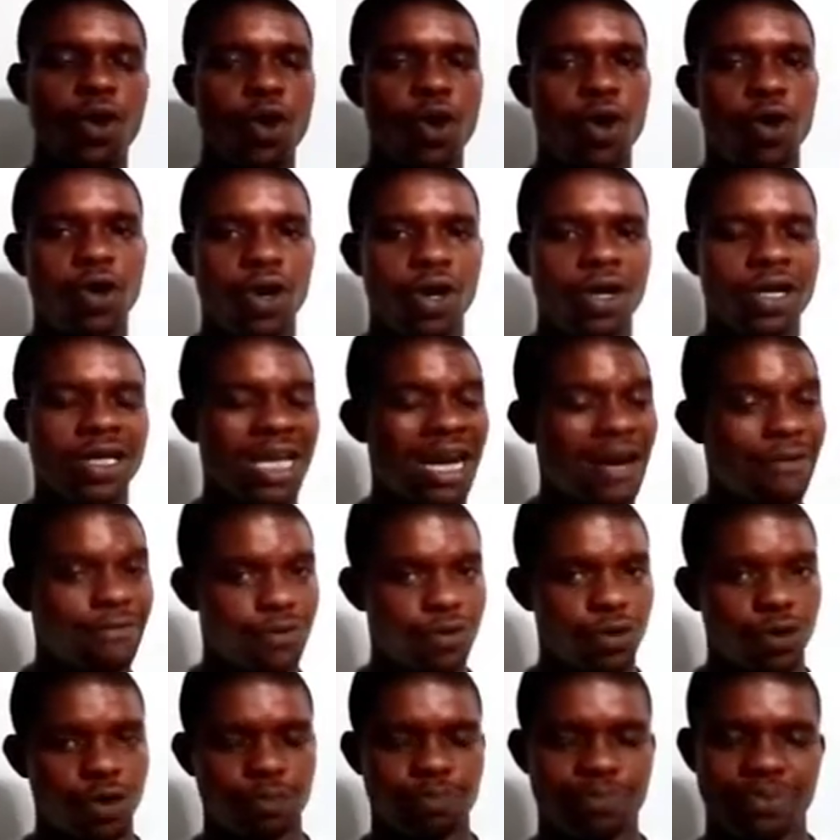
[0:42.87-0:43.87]
on logarithm I've
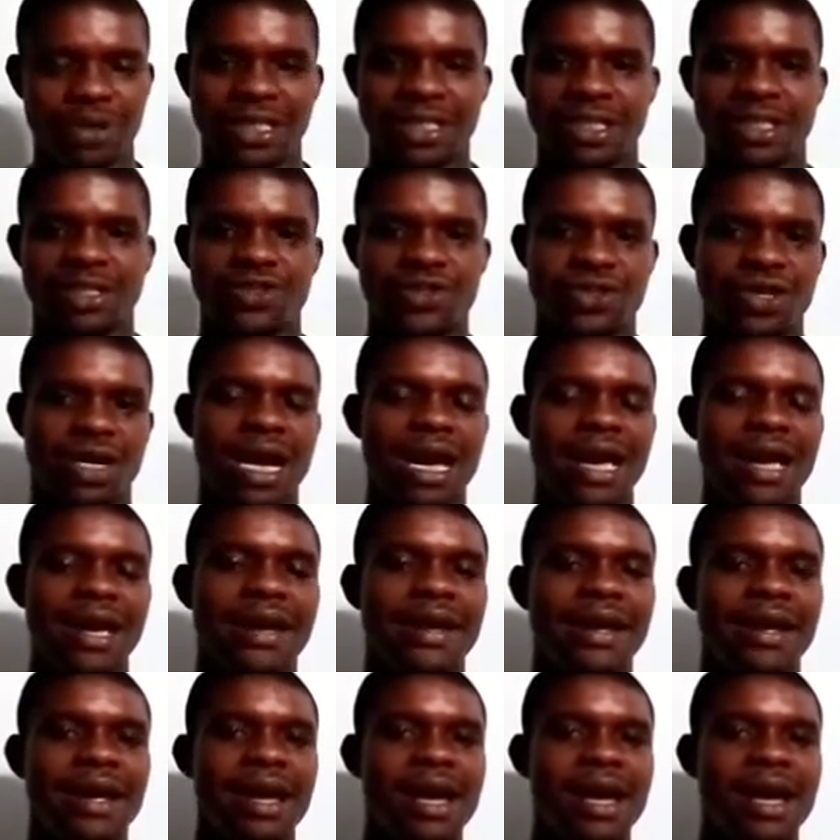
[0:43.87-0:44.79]
done, please try